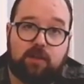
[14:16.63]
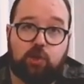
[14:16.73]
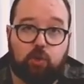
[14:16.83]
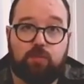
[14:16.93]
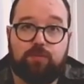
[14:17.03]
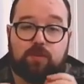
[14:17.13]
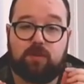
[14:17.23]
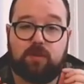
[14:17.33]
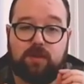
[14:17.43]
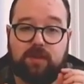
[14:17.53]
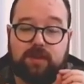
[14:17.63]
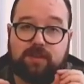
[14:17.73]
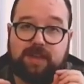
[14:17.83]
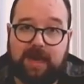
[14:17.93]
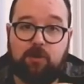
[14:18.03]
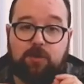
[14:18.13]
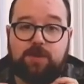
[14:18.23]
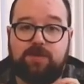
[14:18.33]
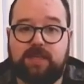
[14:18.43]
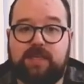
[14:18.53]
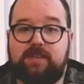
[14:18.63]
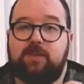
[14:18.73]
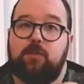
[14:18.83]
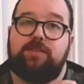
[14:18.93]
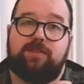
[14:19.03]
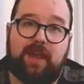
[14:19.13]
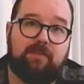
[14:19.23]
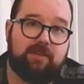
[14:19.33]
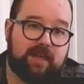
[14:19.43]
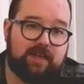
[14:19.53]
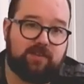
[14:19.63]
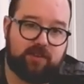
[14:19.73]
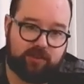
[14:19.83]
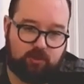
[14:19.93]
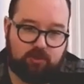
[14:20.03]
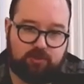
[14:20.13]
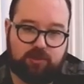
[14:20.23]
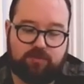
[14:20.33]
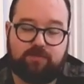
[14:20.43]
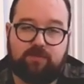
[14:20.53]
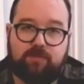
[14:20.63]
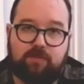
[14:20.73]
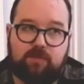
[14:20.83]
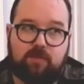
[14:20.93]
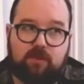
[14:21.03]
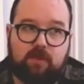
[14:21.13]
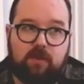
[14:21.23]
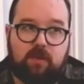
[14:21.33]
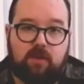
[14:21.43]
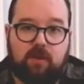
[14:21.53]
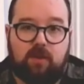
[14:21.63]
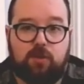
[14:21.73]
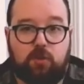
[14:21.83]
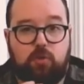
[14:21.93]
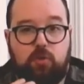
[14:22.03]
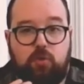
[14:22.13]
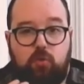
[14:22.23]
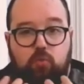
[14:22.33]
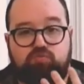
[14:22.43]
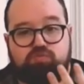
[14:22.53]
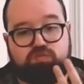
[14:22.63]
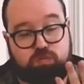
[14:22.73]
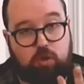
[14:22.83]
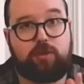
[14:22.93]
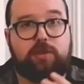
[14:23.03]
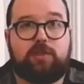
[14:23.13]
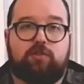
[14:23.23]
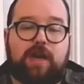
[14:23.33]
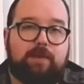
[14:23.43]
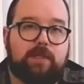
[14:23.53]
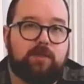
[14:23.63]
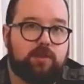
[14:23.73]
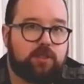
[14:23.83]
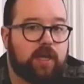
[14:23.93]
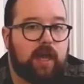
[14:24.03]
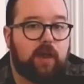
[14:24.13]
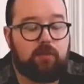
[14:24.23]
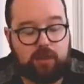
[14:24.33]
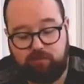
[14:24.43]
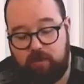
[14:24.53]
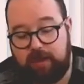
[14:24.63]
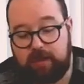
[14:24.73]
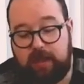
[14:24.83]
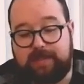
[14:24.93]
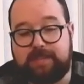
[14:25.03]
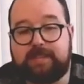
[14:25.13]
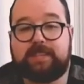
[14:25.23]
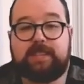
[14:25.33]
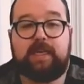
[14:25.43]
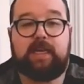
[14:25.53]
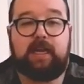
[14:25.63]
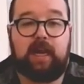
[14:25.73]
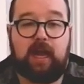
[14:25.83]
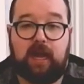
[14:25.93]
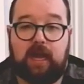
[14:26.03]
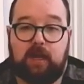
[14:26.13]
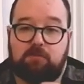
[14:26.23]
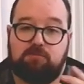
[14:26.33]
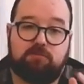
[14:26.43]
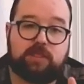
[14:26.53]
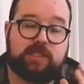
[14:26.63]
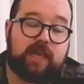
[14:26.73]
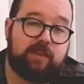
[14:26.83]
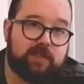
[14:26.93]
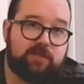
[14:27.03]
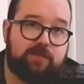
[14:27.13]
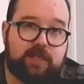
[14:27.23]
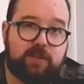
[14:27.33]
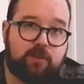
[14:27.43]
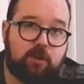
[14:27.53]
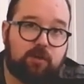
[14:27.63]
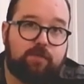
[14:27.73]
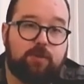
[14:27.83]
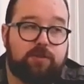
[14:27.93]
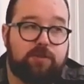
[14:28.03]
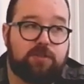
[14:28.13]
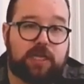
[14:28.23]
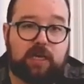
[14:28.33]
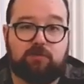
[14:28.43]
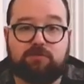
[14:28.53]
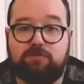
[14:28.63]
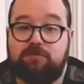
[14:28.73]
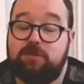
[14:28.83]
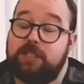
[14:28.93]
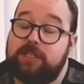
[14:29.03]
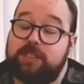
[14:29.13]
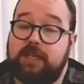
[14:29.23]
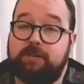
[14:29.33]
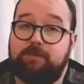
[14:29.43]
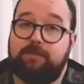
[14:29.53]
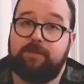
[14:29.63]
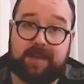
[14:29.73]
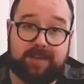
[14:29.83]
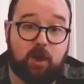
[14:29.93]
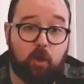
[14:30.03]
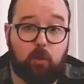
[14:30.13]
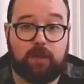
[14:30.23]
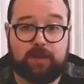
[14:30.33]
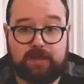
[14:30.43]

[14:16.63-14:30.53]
So, now you need to interrogate the source. You could strap it to a chair with a bright light, slather its feet in dog food and shout, "Dinner time, Fido."